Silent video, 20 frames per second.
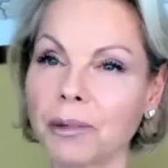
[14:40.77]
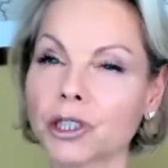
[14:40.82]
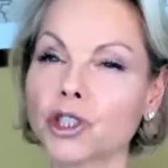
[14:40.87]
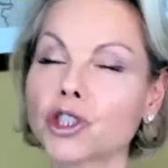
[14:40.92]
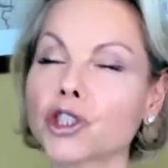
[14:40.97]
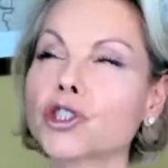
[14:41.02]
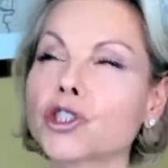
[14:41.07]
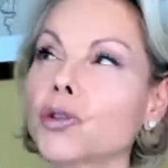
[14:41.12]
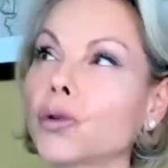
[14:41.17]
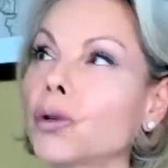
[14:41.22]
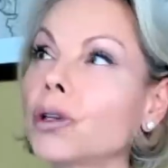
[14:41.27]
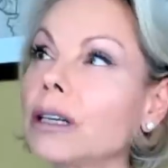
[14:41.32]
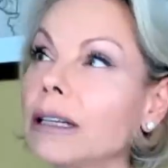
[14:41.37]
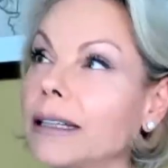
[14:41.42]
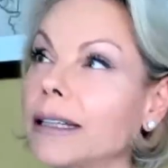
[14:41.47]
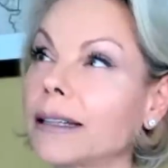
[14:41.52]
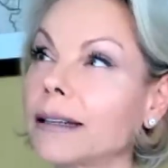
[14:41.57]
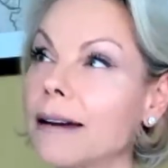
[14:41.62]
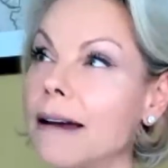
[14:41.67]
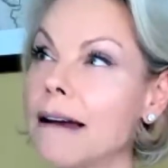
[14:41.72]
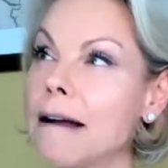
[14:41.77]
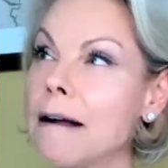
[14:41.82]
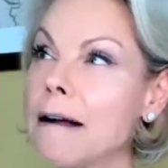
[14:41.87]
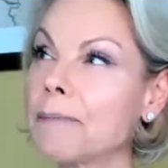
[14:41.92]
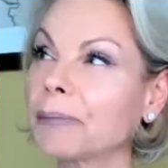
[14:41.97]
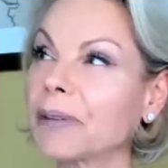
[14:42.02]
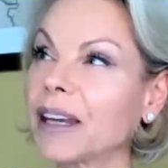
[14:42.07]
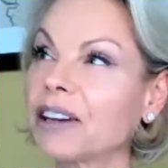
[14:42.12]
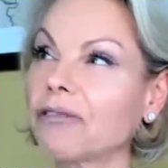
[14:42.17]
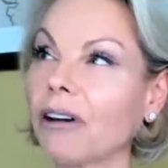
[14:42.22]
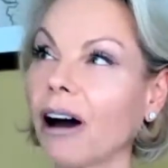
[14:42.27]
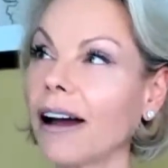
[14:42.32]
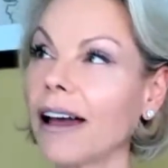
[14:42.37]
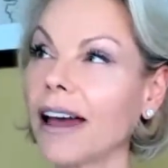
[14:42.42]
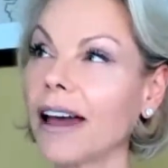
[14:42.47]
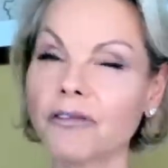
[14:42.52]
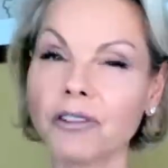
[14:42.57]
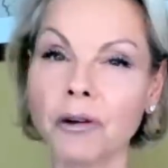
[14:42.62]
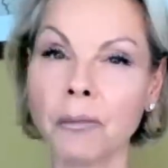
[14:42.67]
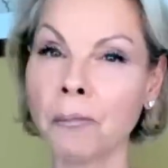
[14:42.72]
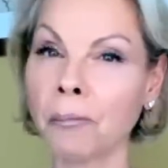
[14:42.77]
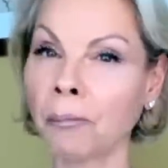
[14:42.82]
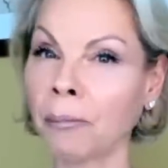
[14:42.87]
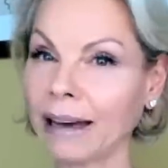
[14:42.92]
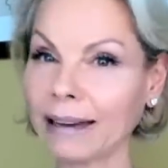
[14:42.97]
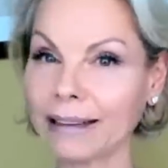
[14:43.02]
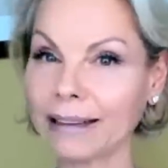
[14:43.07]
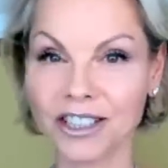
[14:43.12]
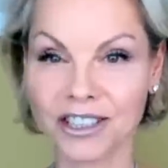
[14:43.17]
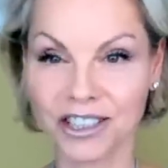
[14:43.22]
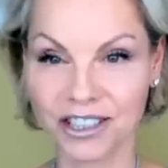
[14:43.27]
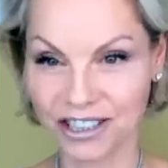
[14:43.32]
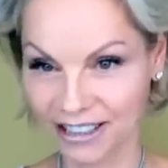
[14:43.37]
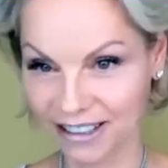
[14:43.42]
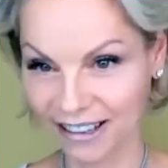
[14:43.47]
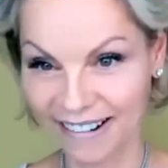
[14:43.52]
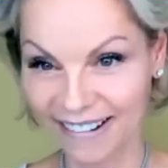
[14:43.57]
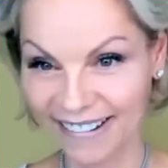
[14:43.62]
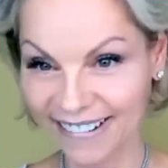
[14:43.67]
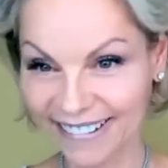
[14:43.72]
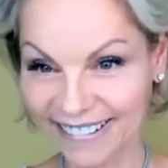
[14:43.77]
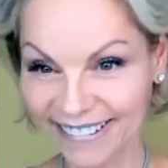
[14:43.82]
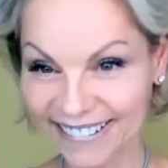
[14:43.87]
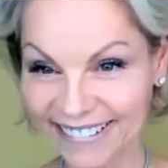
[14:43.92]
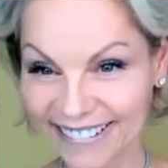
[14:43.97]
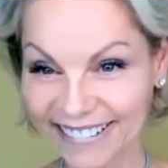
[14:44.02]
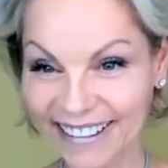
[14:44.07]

but surely if I have a megastar,